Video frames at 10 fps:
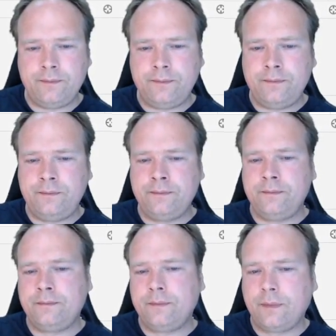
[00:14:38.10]

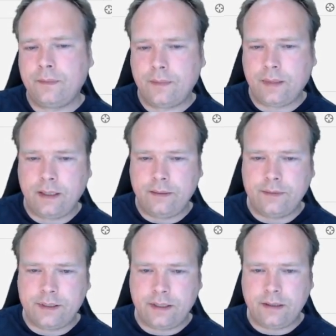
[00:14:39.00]
And then
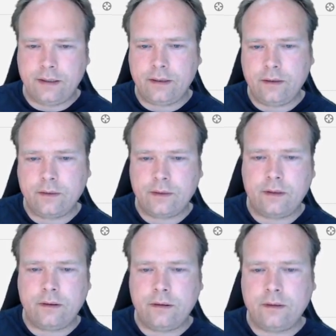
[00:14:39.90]
we say
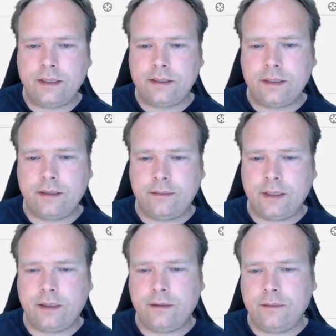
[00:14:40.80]
local datetime
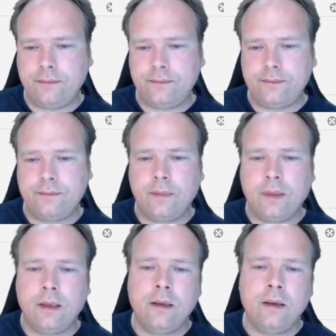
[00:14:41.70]
now,
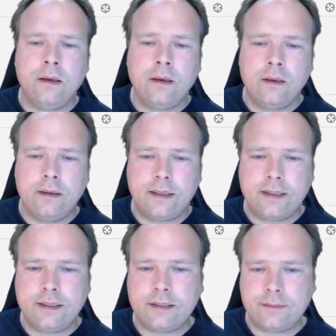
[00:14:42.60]
like
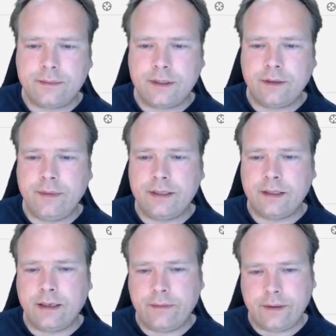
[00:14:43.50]
this. So it means that
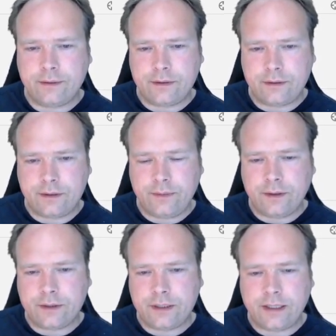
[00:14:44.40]
now we also
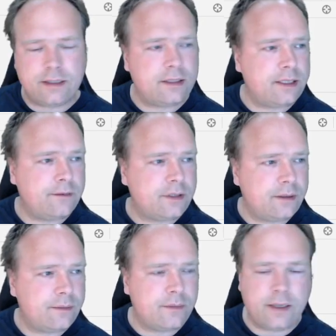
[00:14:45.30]
set the save
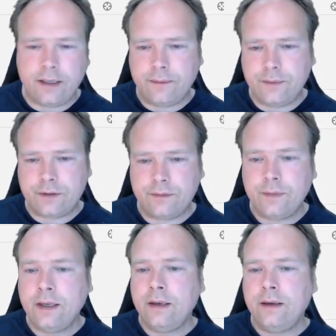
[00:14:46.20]
time right here, so
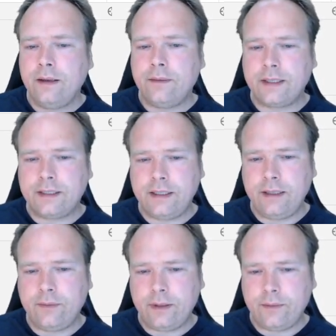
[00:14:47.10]
we can
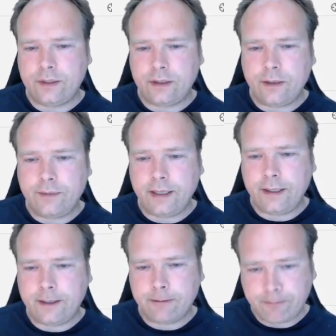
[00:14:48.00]
see when was it updated.